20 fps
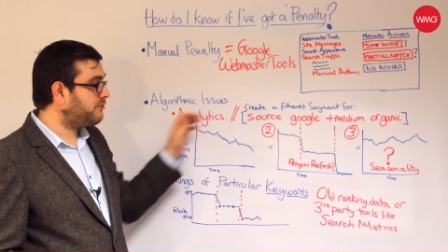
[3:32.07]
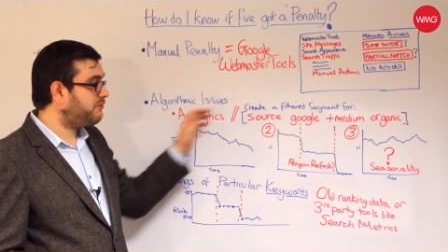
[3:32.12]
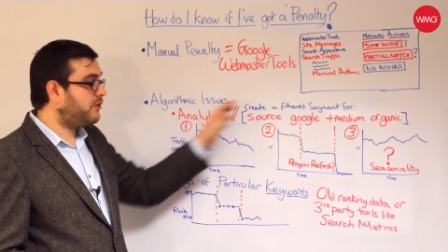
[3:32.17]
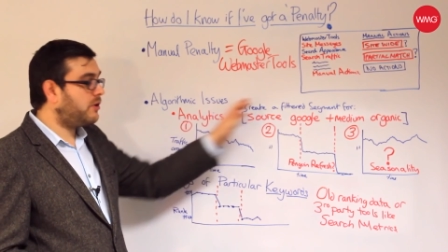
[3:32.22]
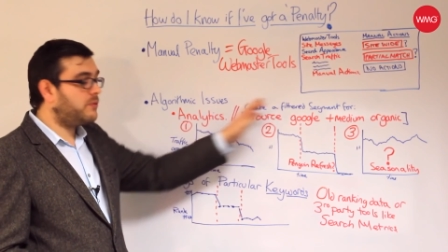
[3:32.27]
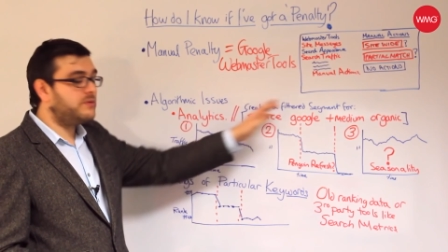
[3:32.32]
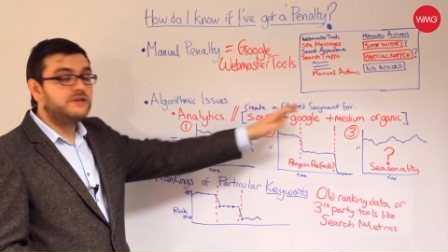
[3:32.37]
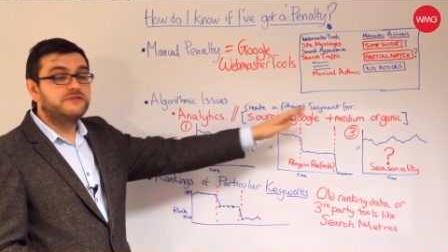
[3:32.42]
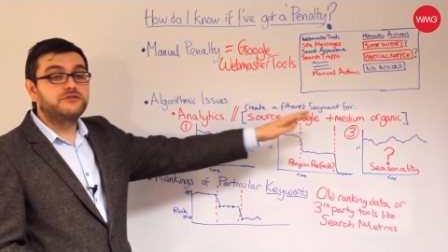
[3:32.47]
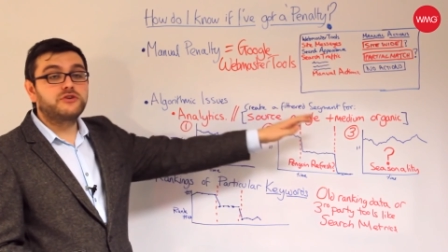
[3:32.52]

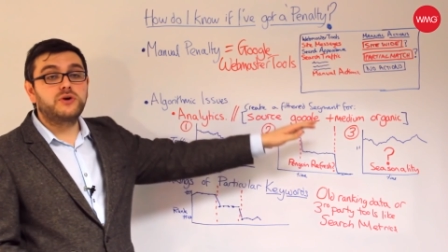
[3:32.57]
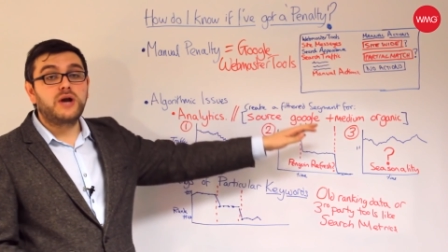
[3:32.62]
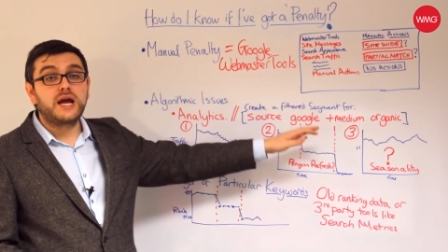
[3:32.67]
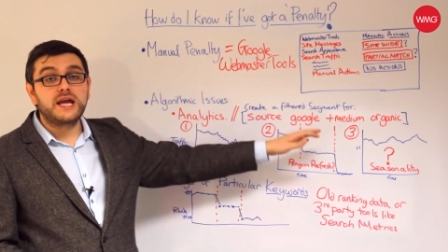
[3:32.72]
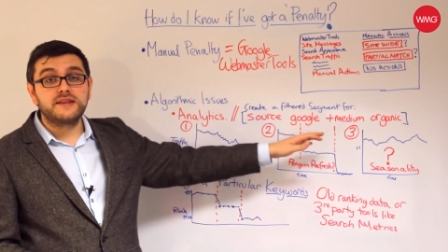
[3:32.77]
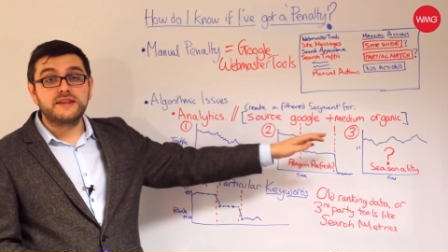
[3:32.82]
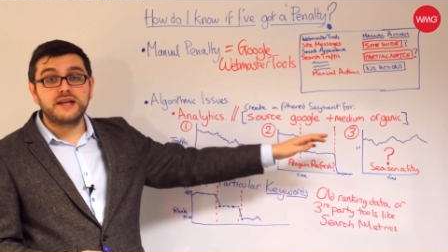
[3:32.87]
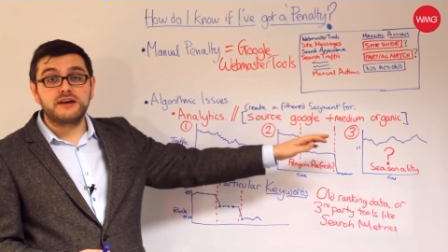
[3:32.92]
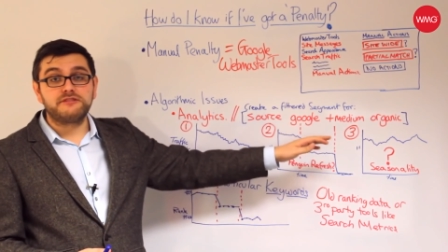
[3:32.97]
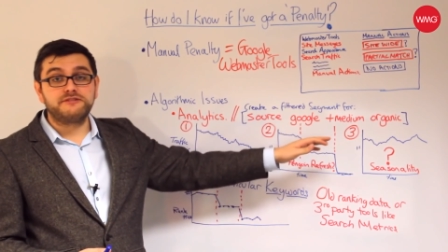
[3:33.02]
for when you've
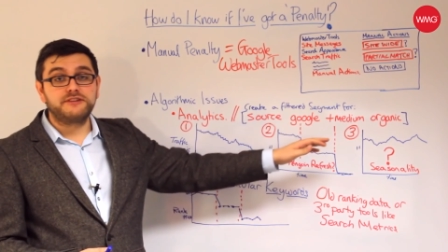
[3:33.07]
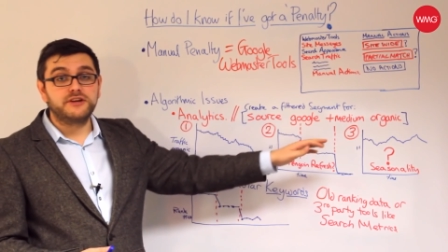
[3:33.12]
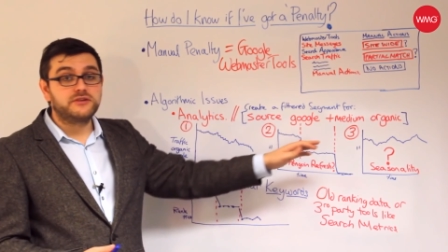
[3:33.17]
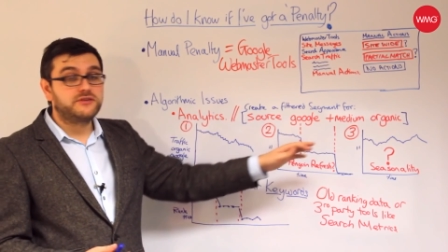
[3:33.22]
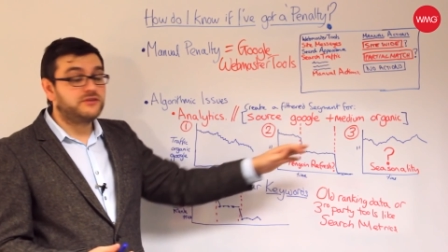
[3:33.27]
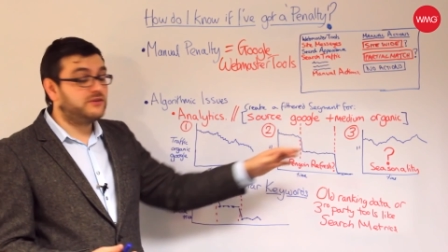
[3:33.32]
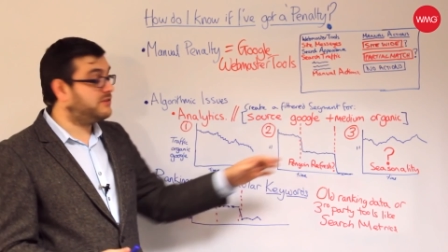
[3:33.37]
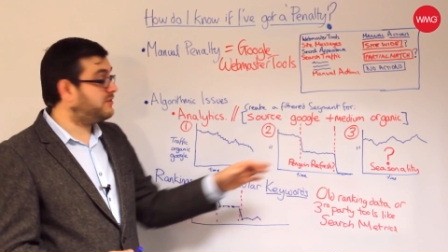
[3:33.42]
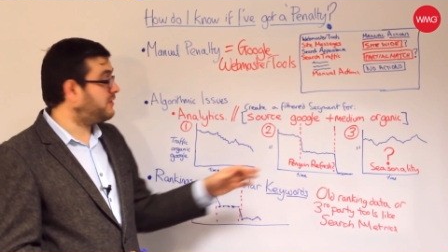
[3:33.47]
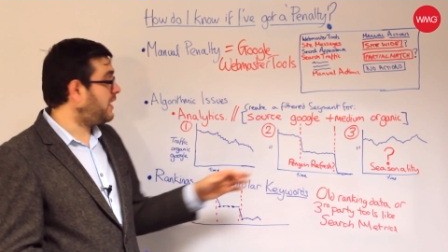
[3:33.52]
created that
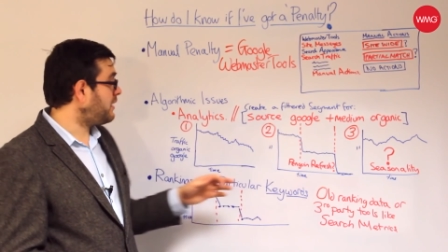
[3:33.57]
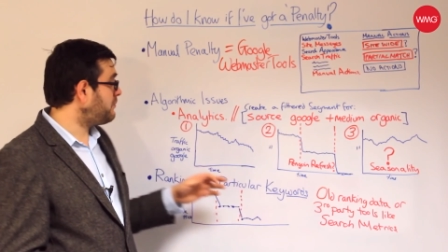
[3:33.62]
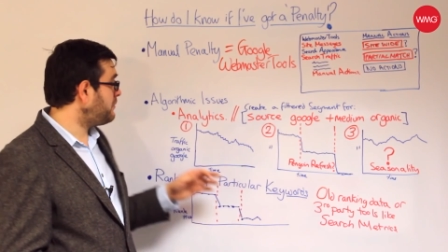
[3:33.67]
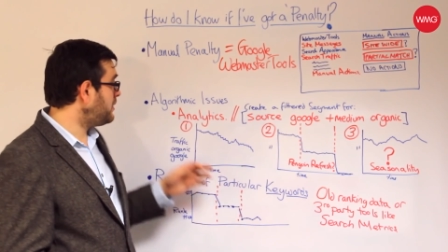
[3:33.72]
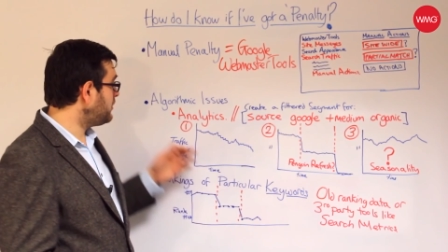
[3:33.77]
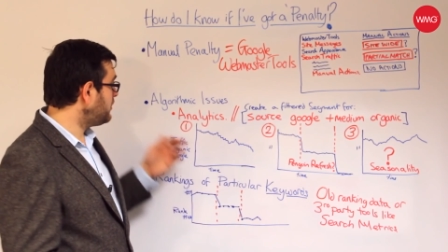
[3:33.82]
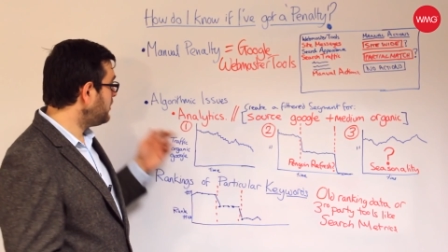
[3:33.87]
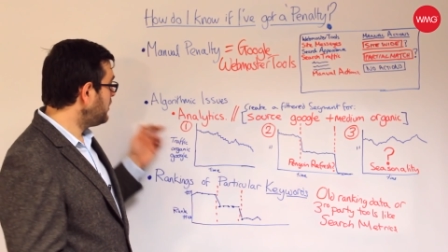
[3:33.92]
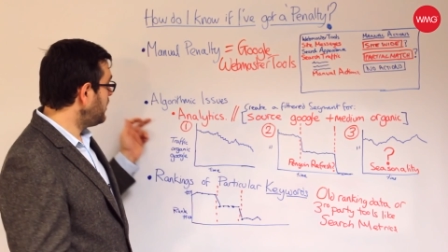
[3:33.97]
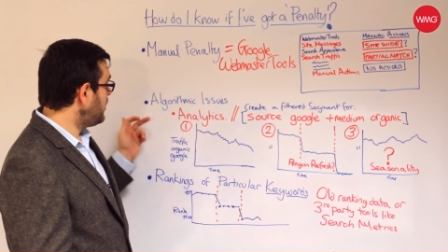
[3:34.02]
filtered
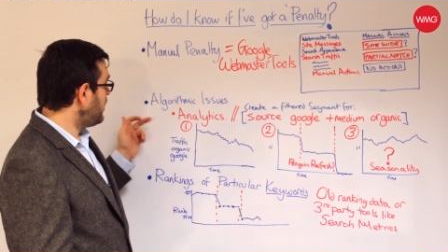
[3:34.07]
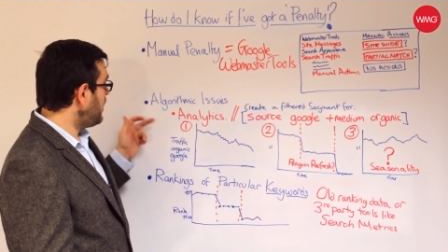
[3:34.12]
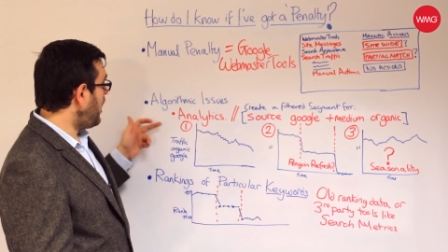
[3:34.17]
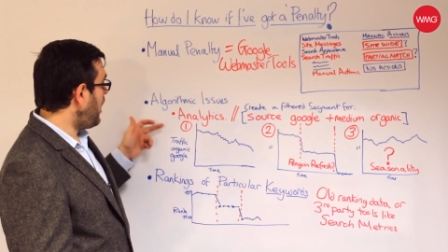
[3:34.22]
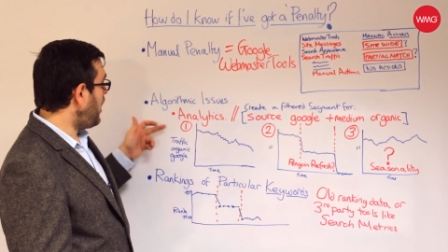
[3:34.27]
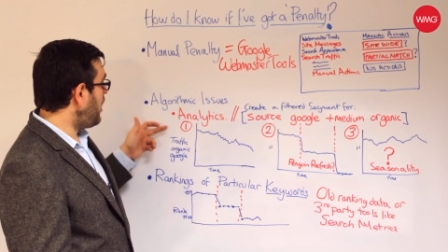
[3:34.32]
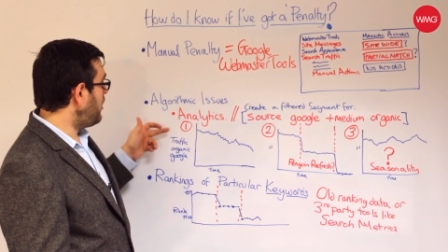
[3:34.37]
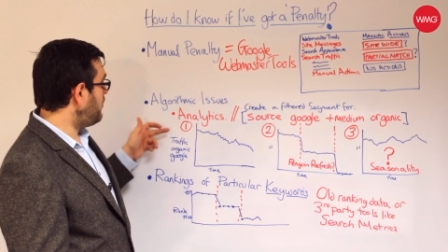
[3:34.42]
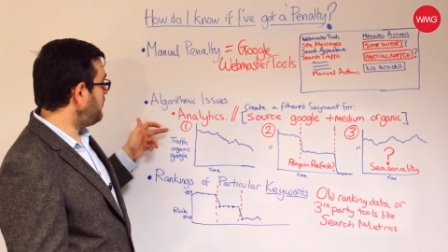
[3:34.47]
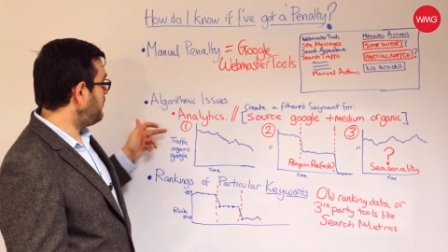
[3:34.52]
segment.
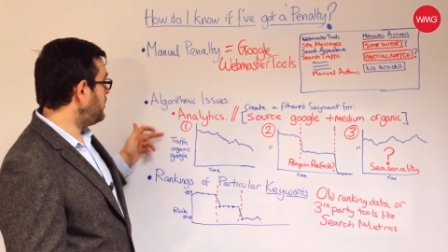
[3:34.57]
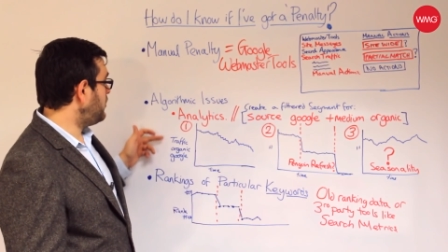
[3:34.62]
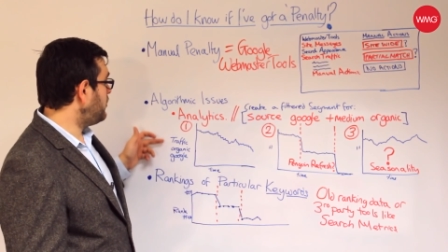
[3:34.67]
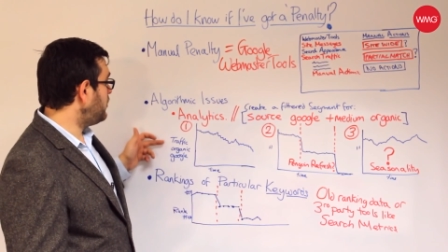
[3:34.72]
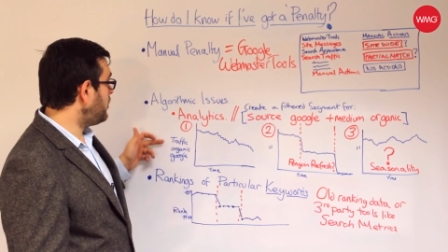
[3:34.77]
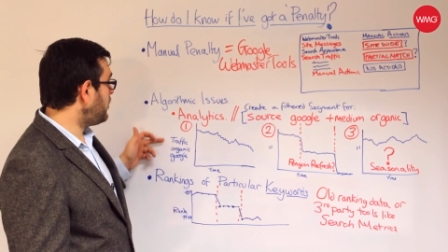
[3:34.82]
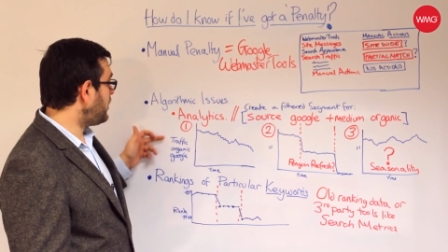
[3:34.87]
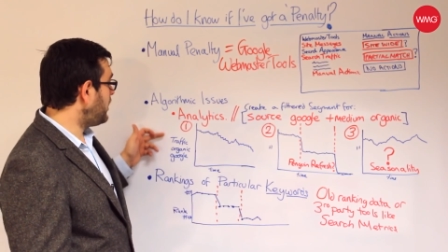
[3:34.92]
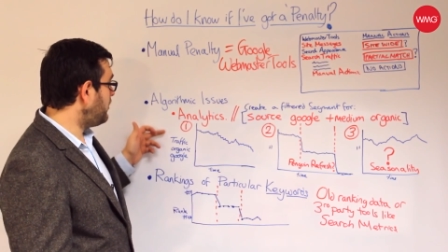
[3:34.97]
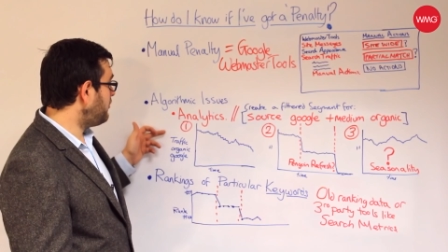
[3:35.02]
You're
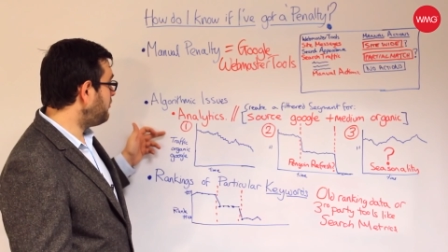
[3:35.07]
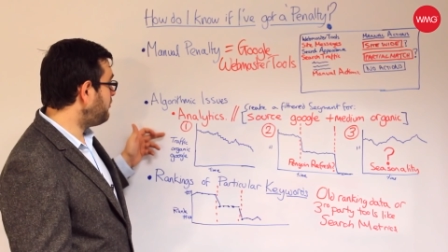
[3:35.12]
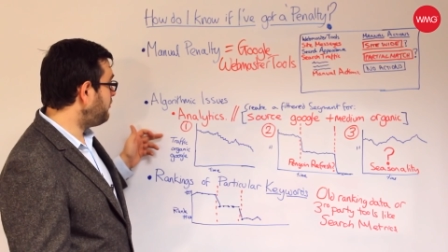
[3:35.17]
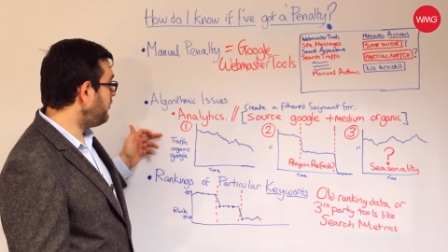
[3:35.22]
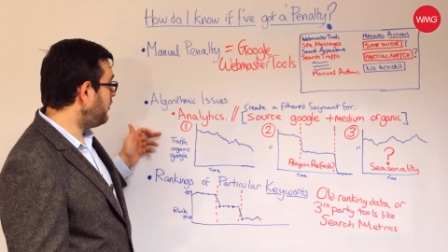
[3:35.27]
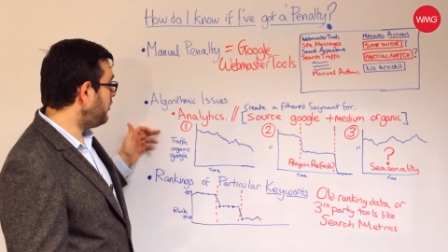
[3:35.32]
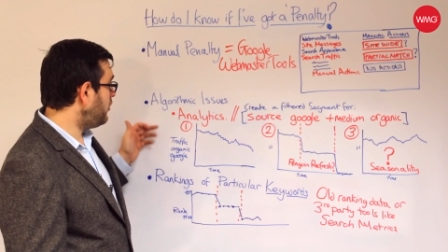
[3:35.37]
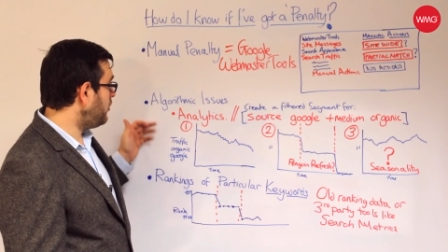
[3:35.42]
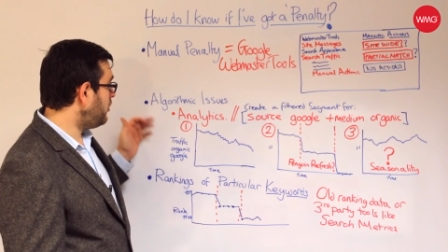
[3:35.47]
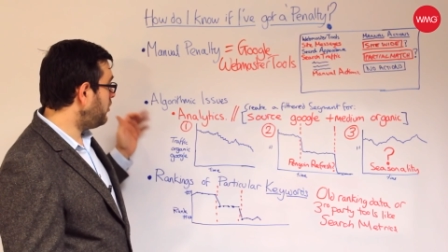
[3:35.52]
looking
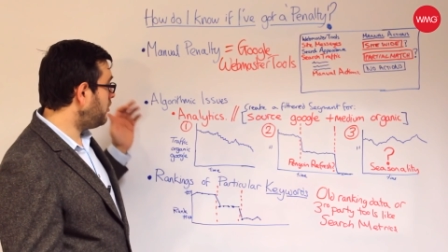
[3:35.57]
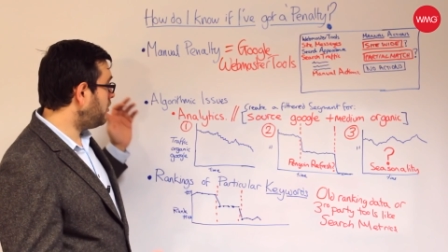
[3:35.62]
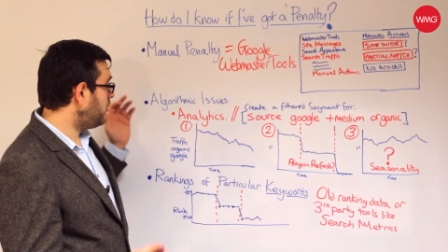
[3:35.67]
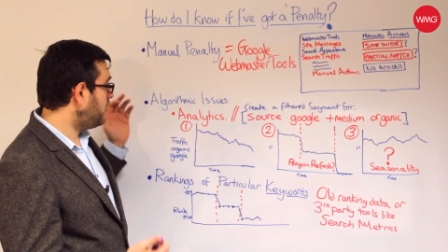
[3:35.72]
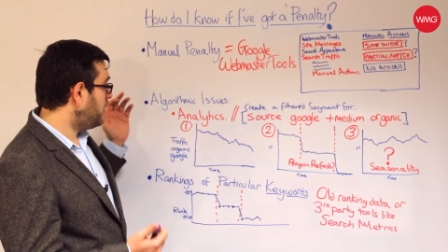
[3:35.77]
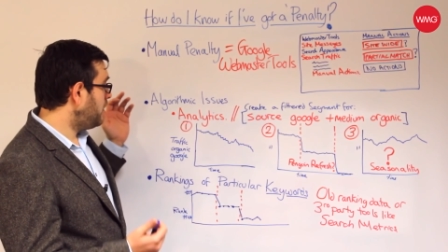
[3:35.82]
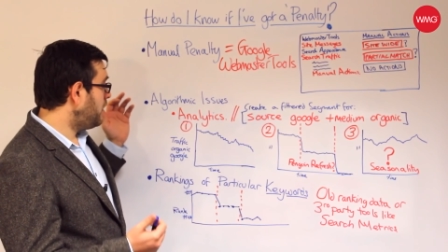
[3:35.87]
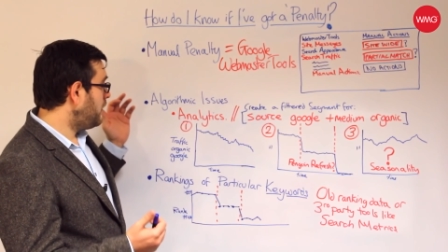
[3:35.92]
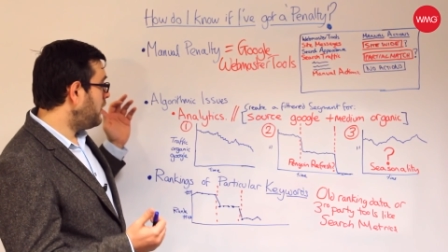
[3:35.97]
for